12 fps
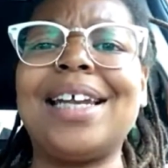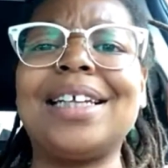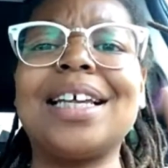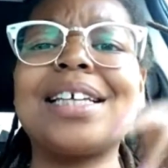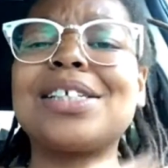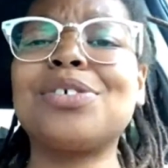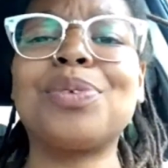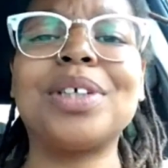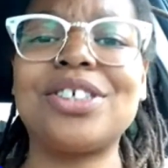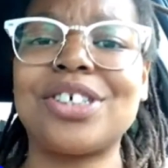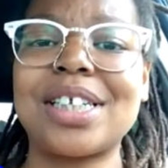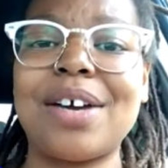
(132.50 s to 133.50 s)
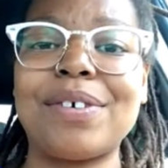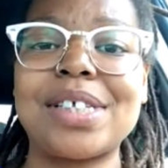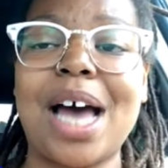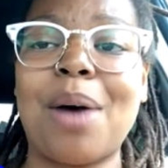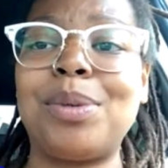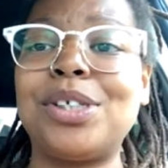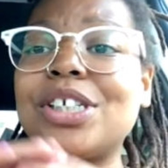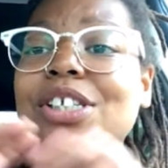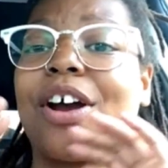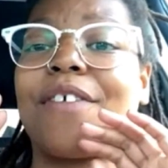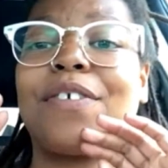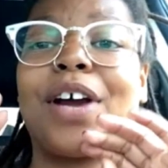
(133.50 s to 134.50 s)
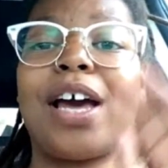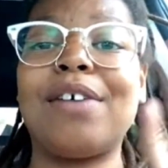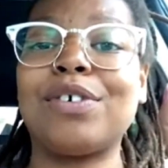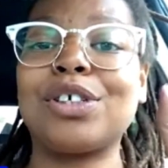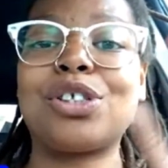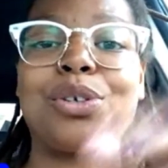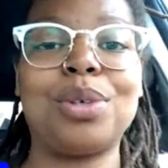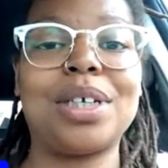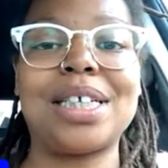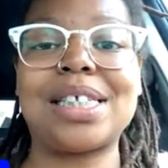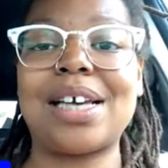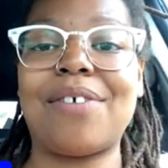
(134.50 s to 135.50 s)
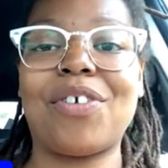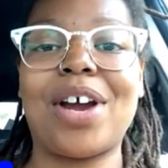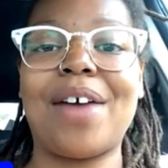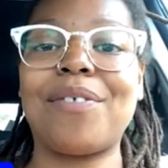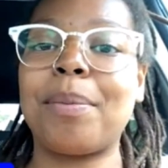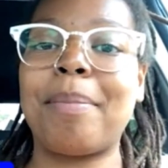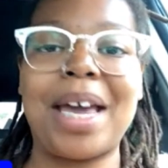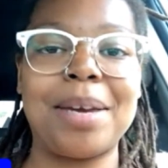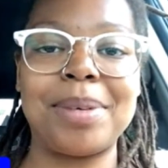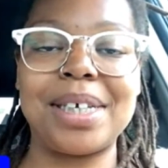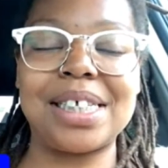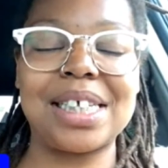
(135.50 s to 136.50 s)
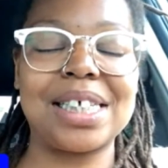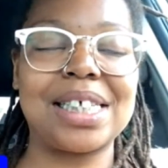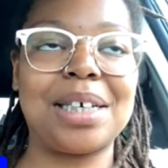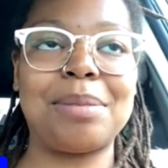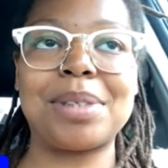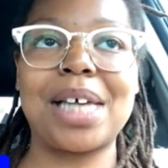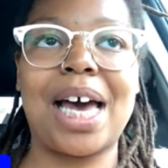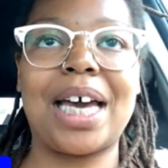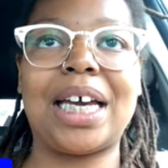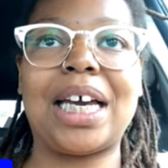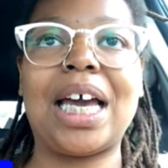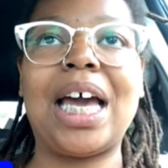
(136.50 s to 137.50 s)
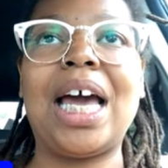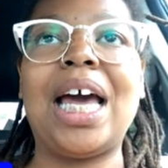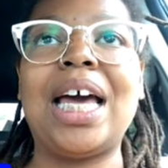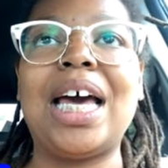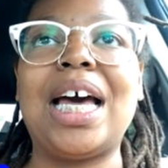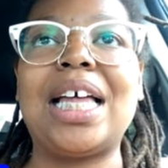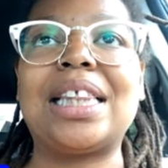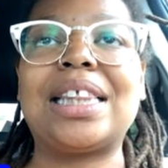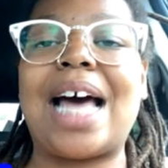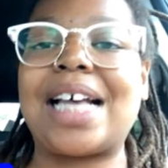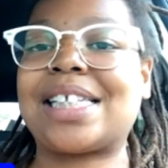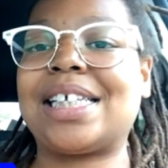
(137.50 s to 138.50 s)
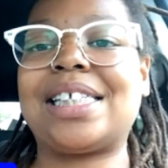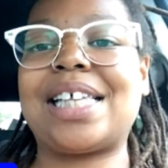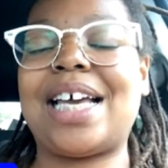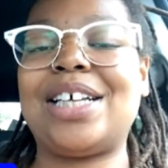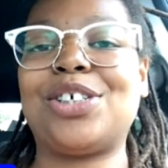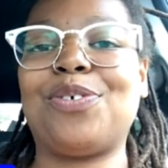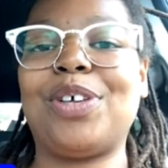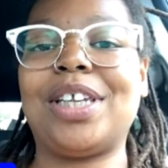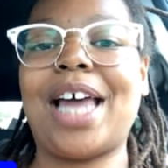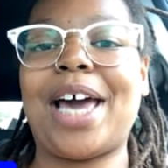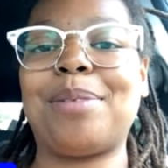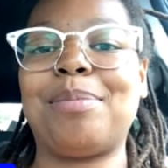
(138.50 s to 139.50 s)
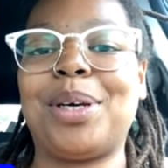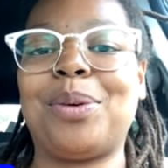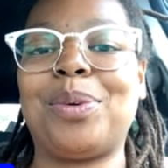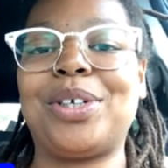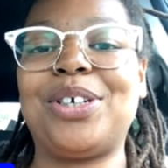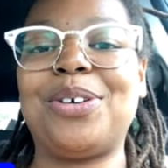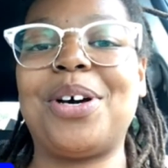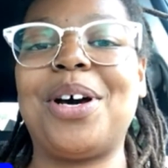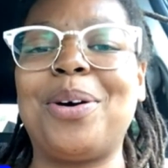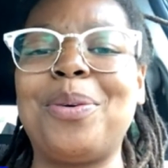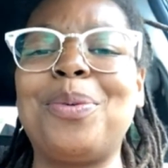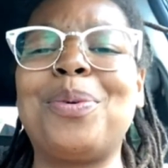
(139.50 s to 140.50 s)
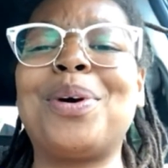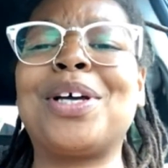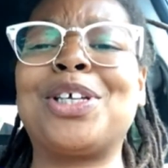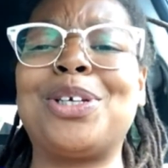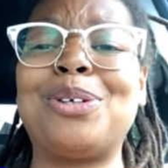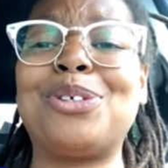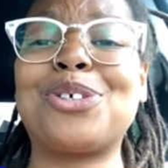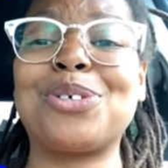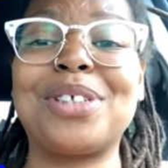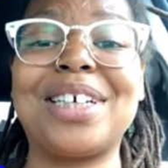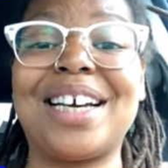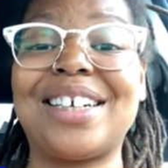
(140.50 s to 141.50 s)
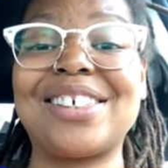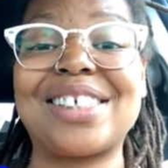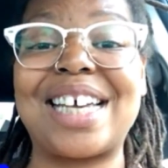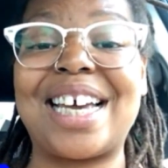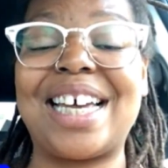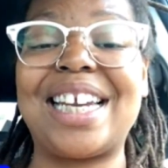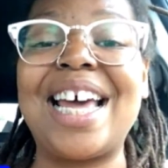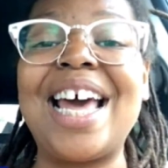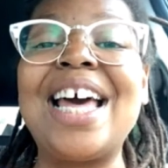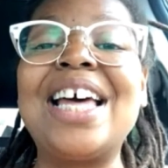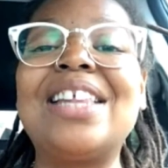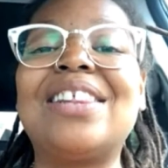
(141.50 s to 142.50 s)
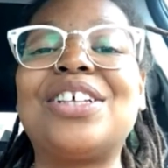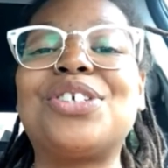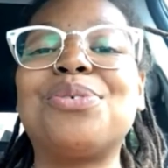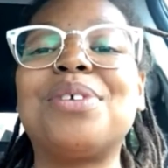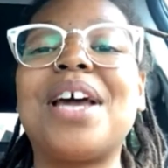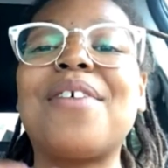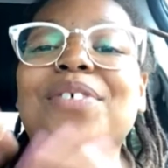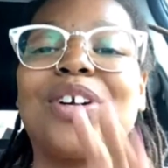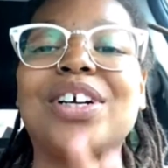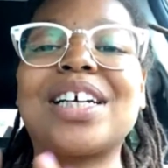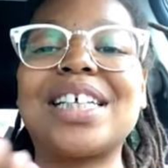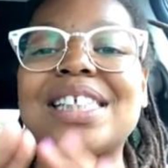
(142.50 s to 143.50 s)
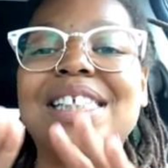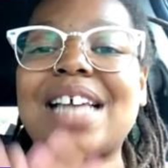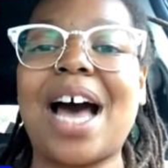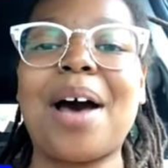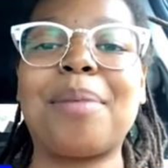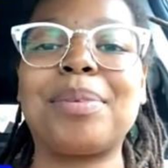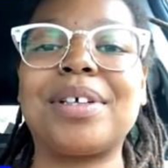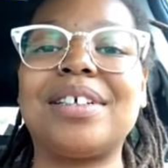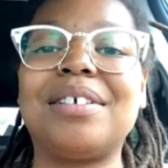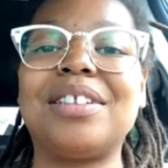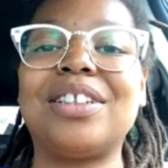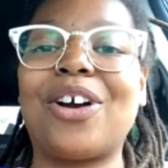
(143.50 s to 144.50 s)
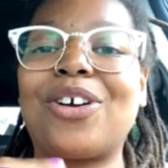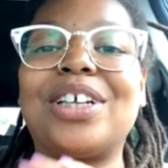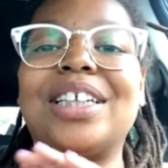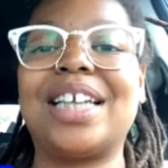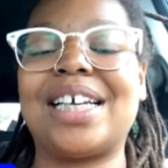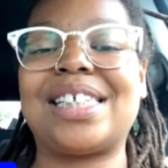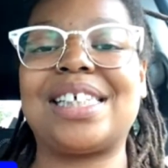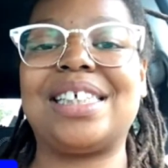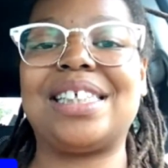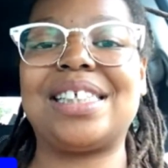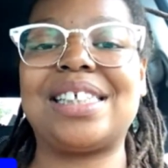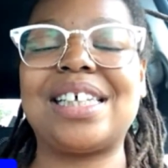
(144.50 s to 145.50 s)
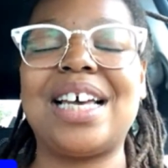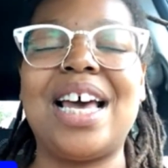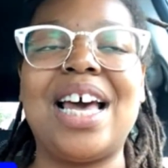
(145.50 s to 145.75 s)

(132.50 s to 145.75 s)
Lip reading: And the lessons really just never stop. We just are forever students and forever babies, it seems like. That's the stage of enlightenment when you when you truly understand that you never can stop learning lessons.